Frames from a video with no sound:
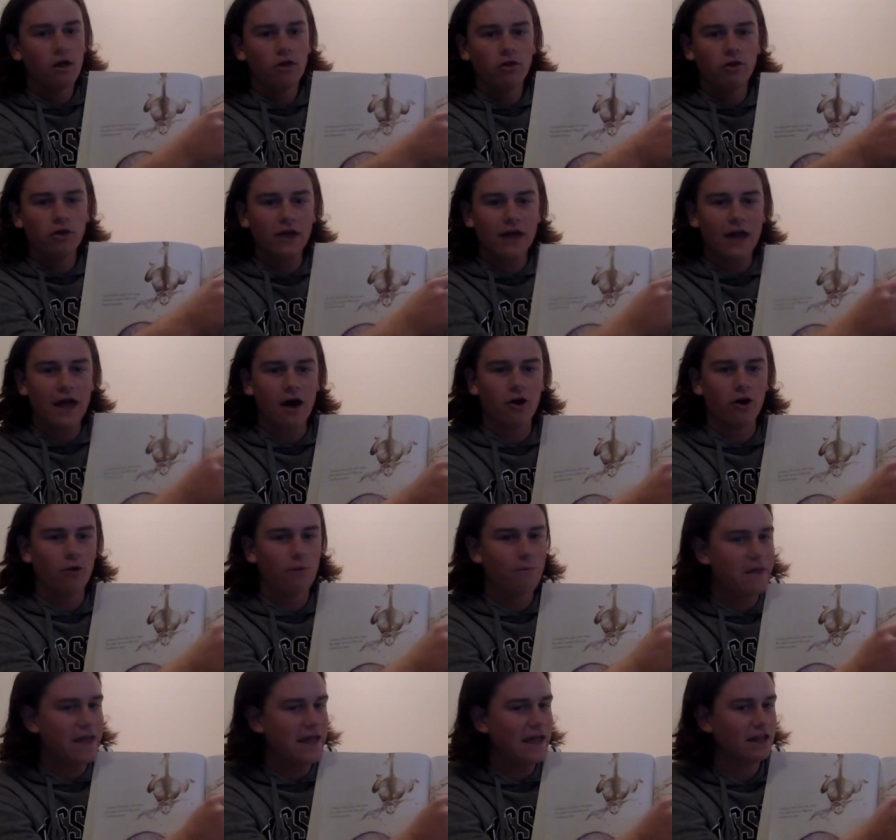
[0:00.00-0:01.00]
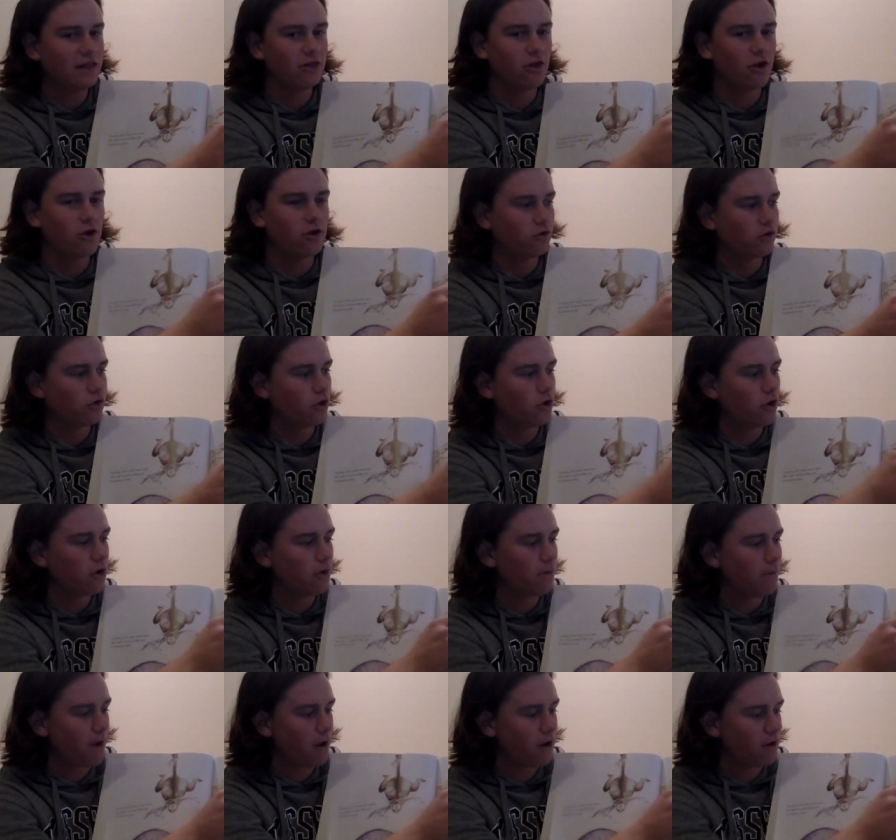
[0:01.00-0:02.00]
Look how pink those
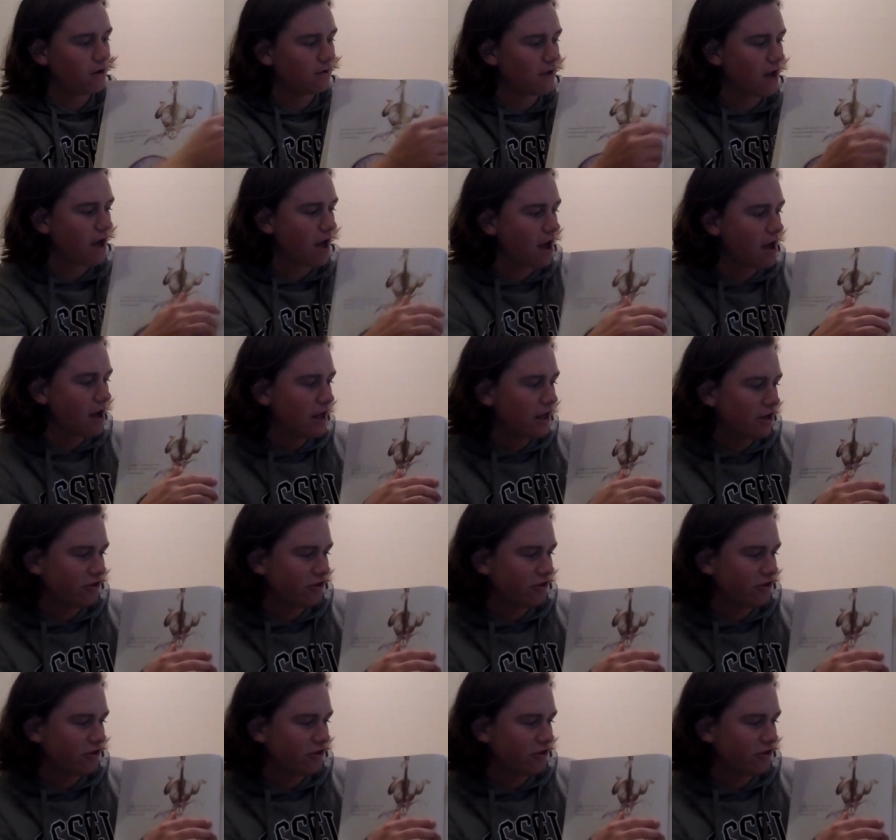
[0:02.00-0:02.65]
kookaburras are.